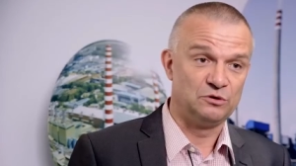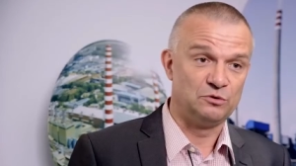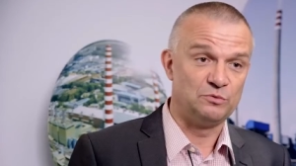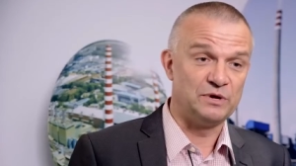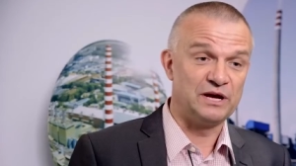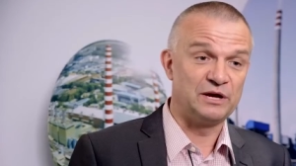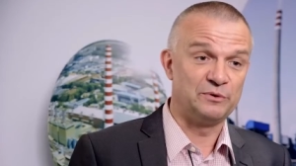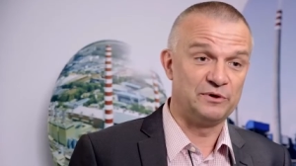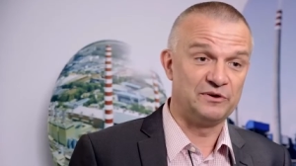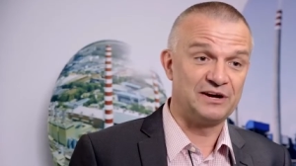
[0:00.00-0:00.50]

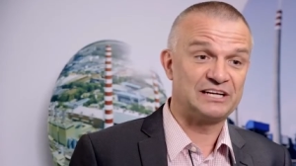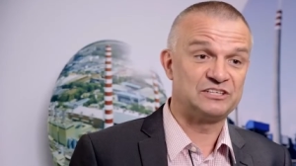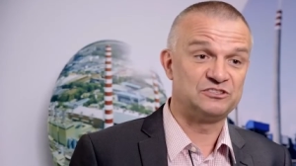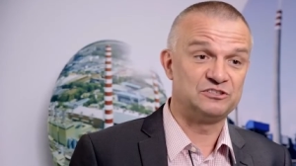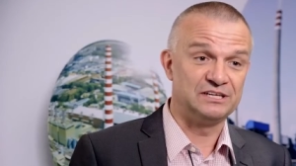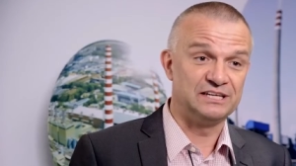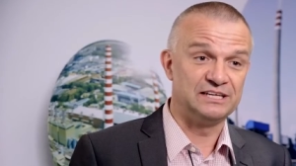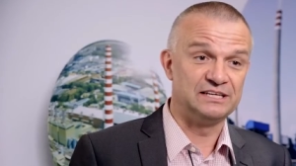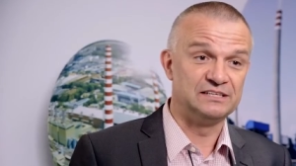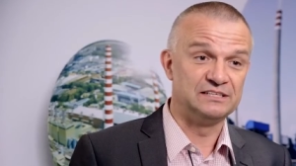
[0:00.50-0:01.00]
where we're
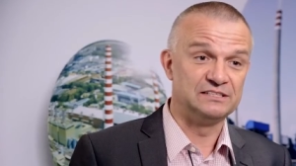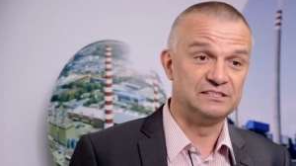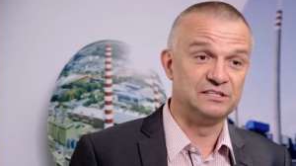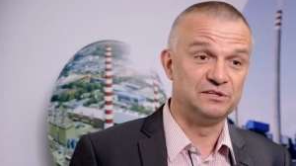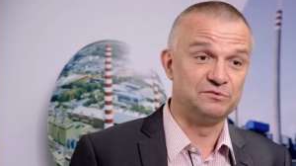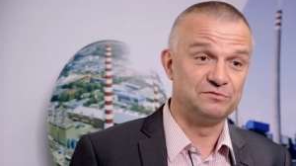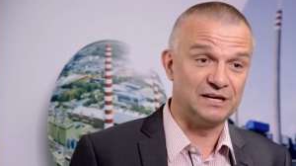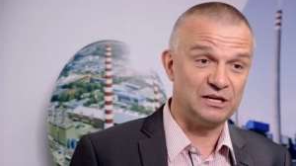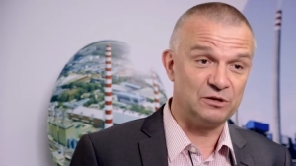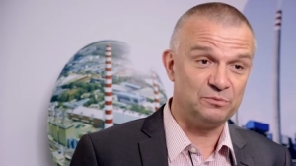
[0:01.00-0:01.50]
actually
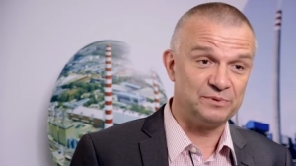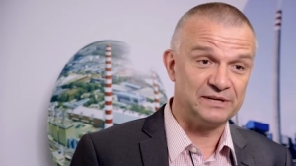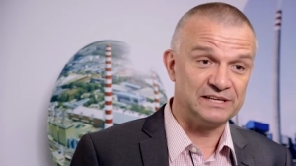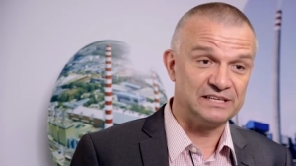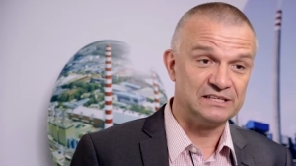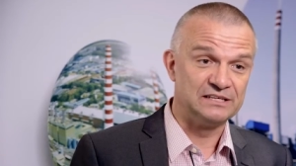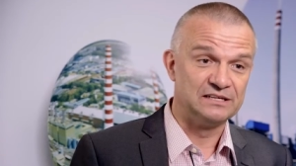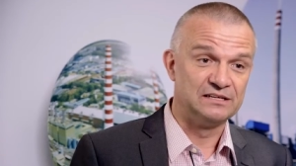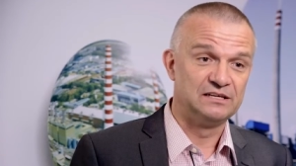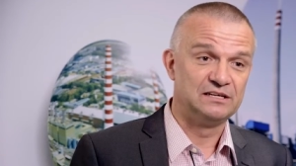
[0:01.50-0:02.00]

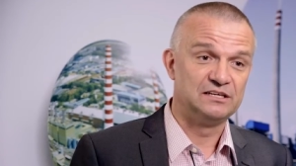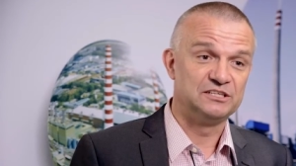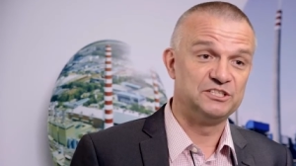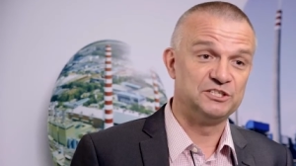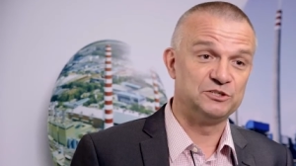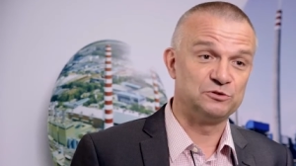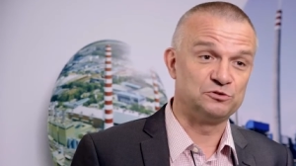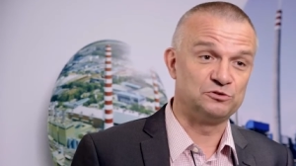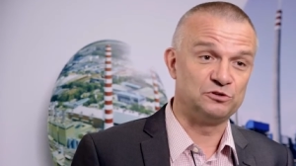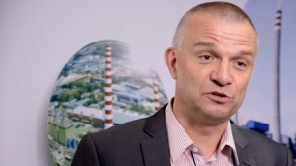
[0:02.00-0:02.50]
developing
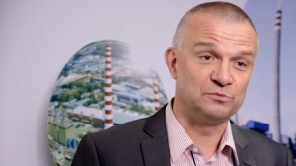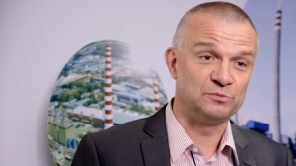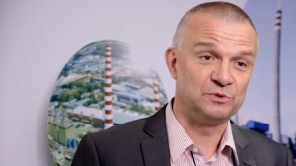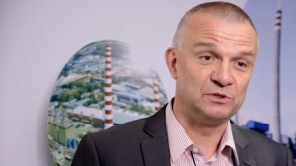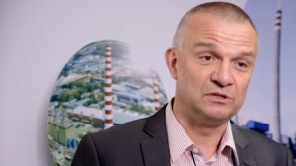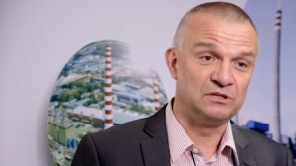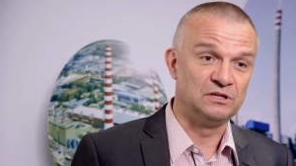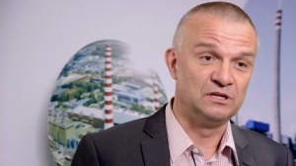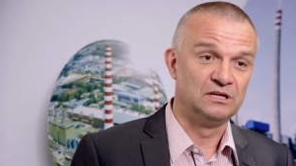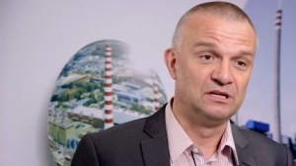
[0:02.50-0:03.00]

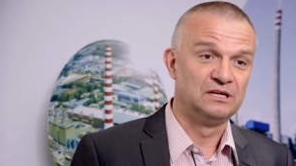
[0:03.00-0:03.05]
geothermal